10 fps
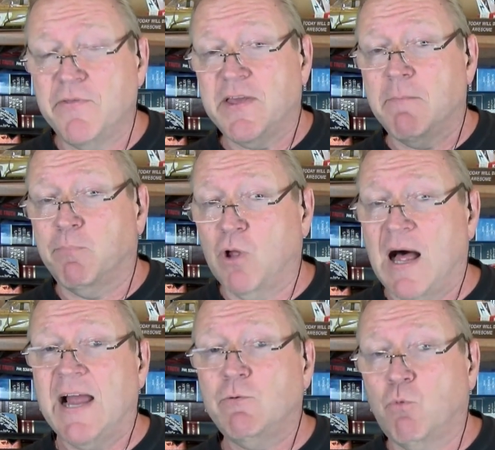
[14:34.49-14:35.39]
the
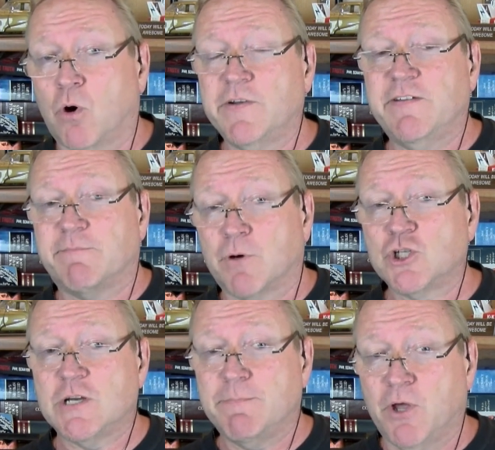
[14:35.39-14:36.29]
implied warranty of
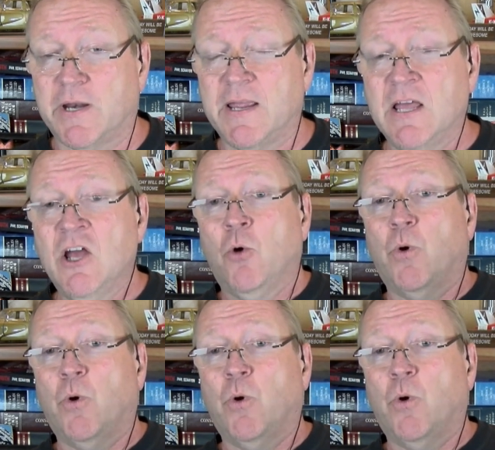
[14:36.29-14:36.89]
merchantability,